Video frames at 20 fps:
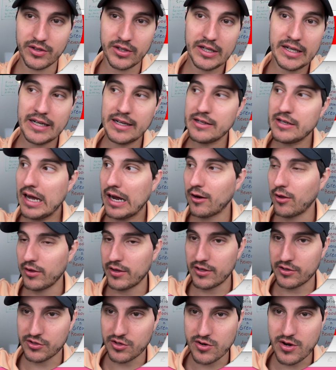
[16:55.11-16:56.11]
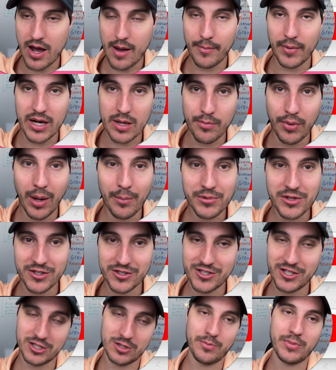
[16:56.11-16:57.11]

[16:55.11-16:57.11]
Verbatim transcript: not only is there not money pumped in the system,